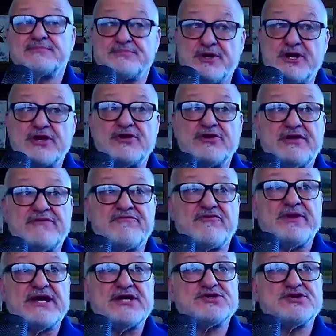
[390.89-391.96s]
Pretty good
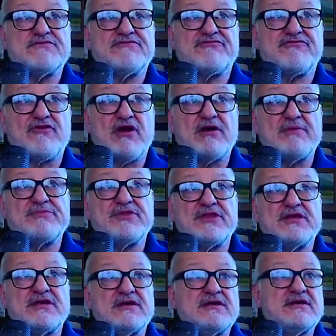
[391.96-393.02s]
information from
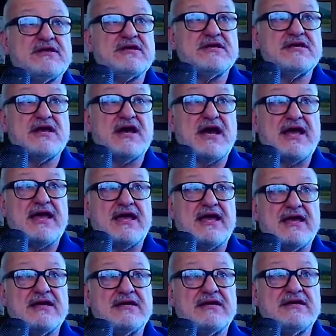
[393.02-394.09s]
the
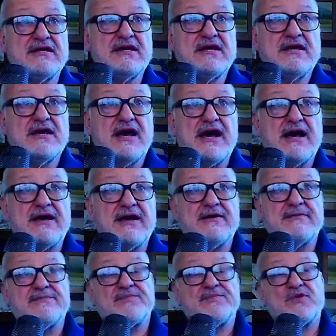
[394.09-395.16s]
EIA.
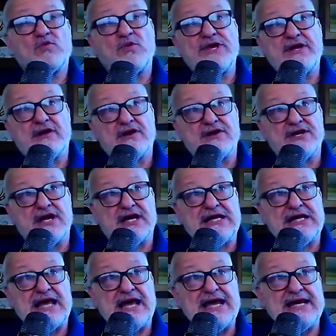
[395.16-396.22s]
We are
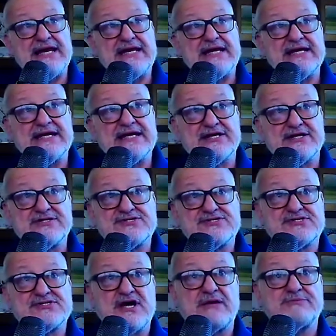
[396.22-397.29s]
declining
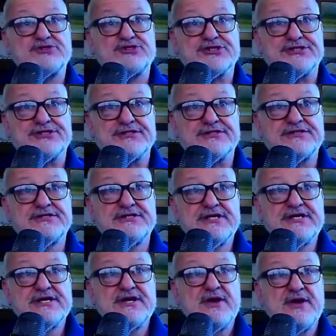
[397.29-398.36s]
consumption,
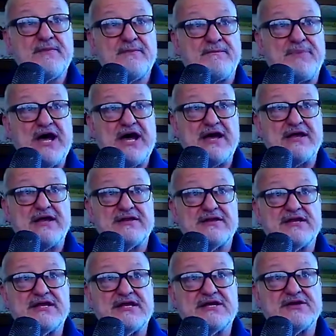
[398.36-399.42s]
but
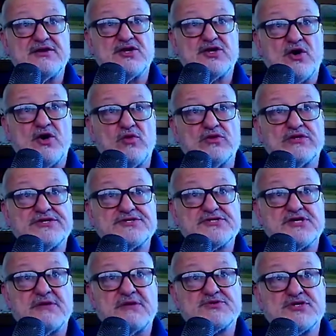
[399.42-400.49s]
the coal
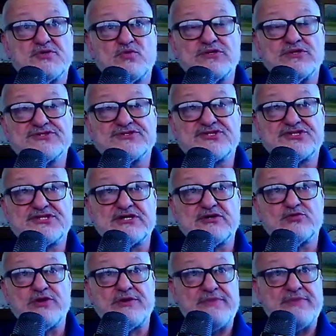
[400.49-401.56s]
consumption will still
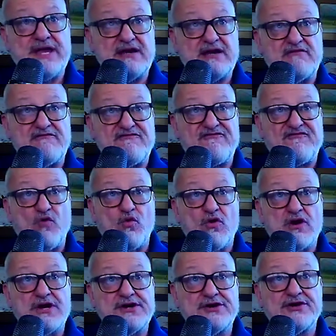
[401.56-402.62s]
remain at
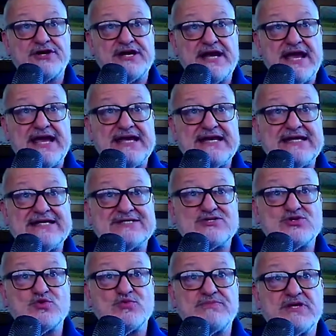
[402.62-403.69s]

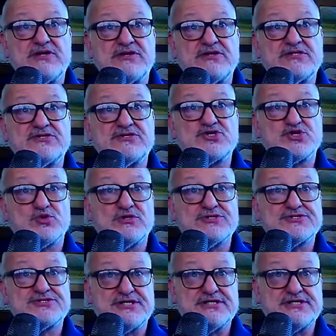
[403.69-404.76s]
482 million short
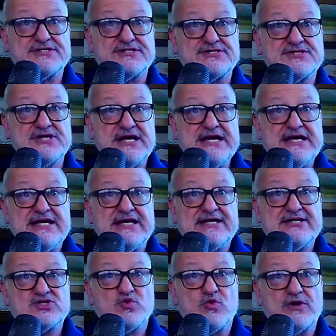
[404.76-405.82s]
tons
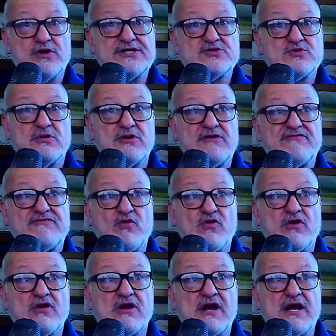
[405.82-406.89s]
in
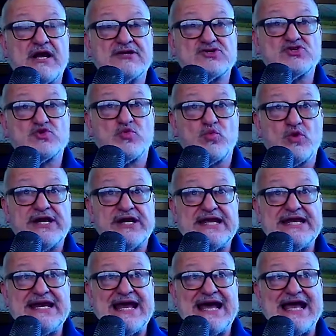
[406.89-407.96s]
2024,
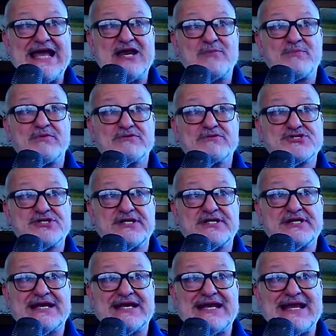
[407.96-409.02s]
29%
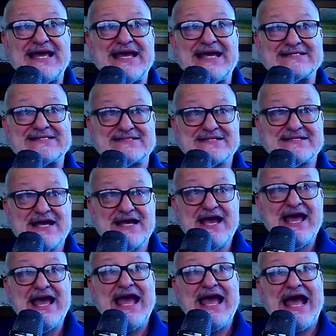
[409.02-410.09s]
less.
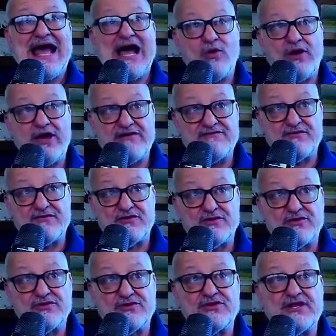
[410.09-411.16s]

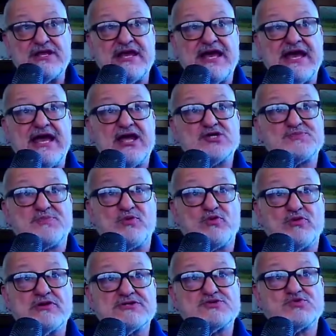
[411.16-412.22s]
However, the
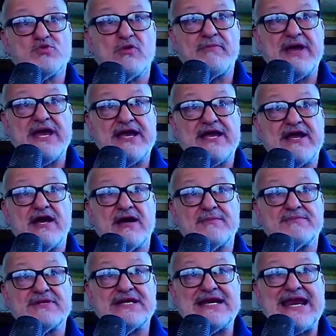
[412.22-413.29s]
exports will make up
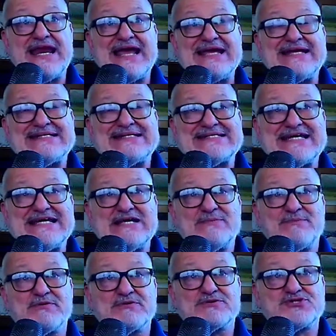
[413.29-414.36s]

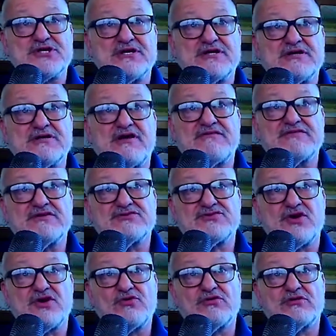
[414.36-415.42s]
19% of the
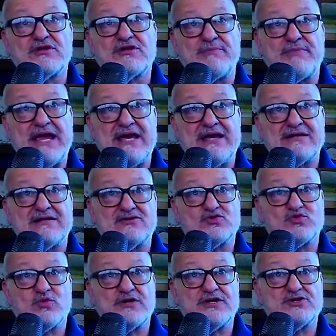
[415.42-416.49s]
total demand in
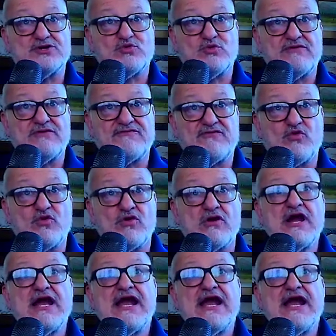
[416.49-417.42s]
2024